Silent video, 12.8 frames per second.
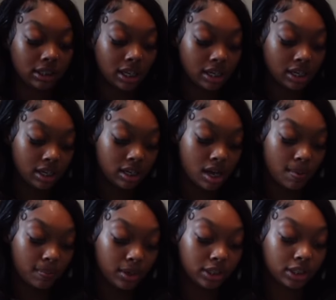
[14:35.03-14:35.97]
think it
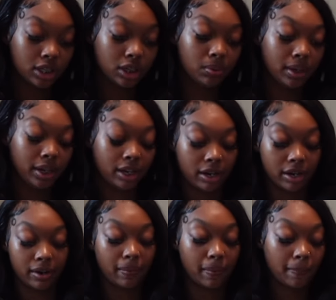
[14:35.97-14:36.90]
come with two in
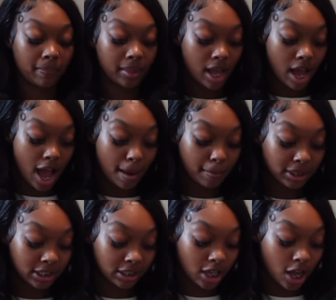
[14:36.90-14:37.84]
here i'ma
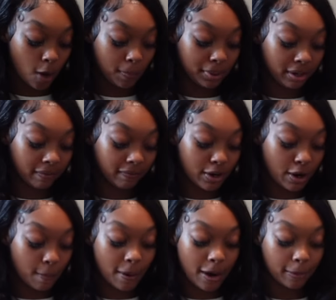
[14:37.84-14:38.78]
just open it for the
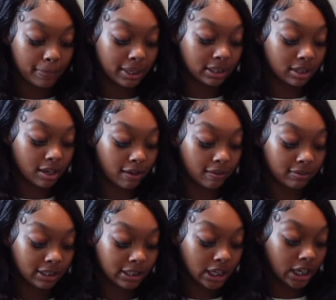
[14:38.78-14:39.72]
purpose of
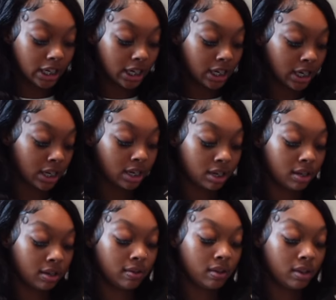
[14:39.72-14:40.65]

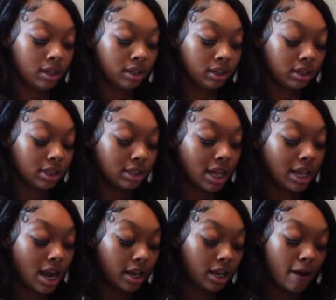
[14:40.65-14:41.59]
seeing because i
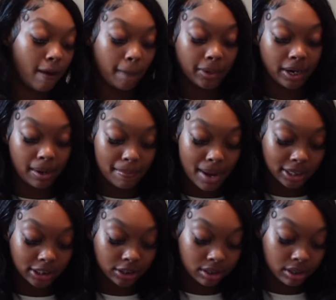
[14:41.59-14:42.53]
like opening my
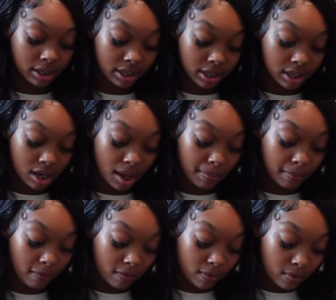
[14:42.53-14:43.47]
jewelry the day
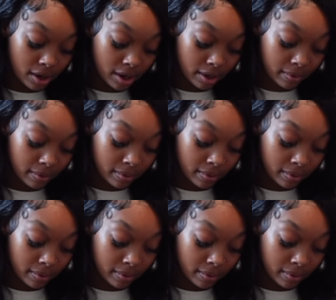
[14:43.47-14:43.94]
before